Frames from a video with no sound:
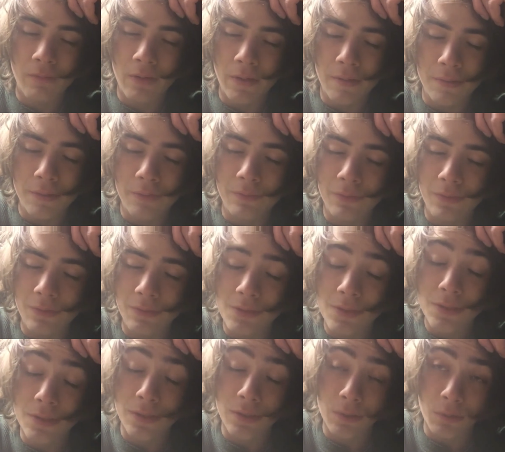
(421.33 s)
very
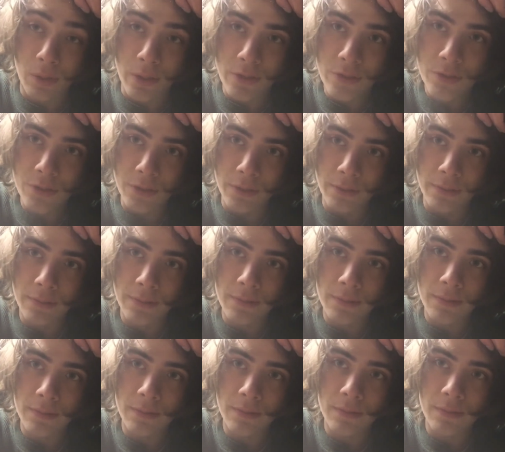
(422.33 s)
difficult situation.
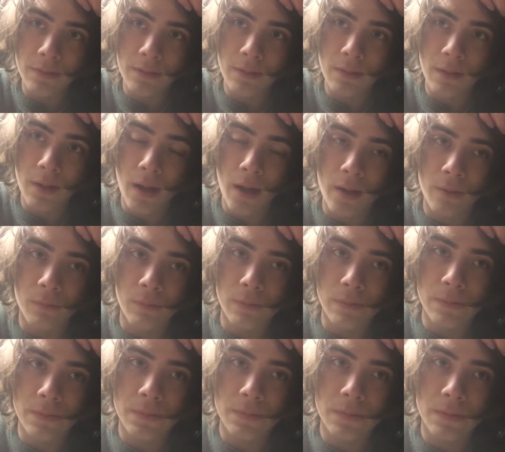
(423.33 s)
I
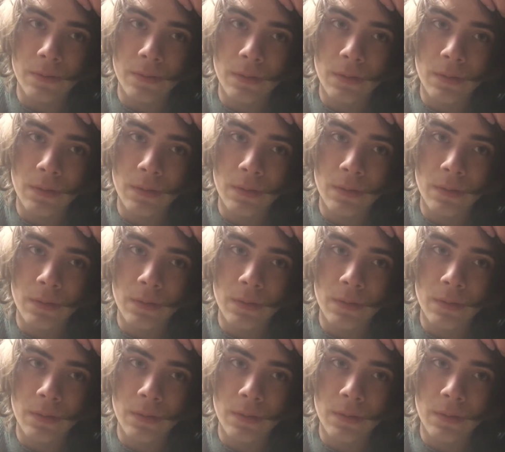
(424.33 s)
was